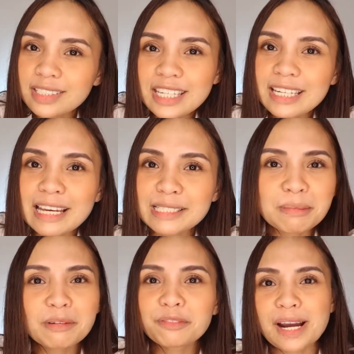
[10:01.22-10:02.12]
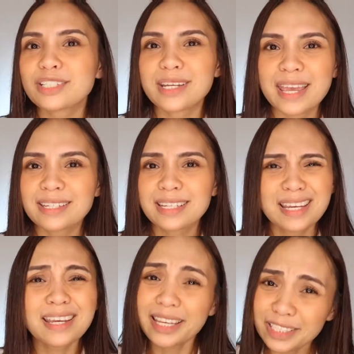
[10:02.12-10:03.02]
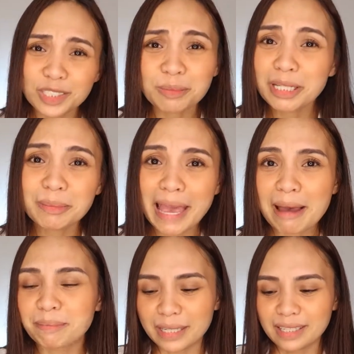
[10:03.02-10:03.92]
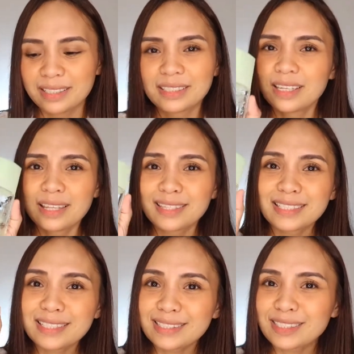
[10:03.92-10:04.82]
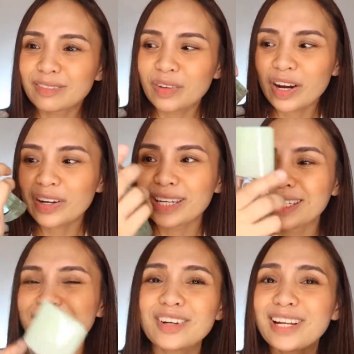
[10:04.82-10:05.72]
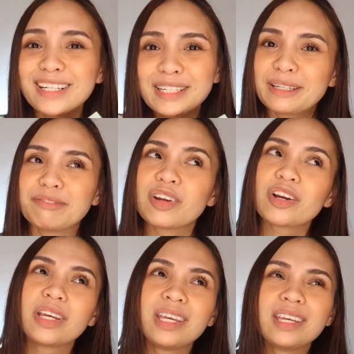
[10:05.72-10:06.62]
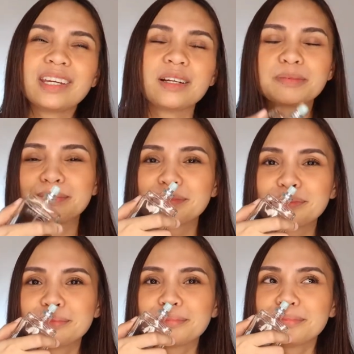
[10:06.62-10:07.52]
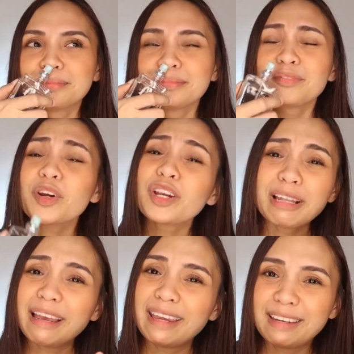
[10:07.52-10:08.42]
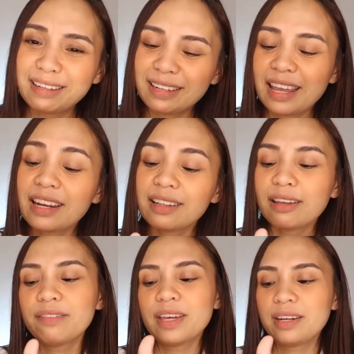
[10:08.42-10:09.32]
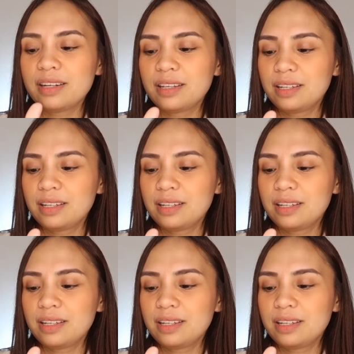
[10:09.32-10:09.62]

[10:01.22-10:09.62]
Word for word: That's it. I smell fresh and it just makes me happy. This is very very light and I love it.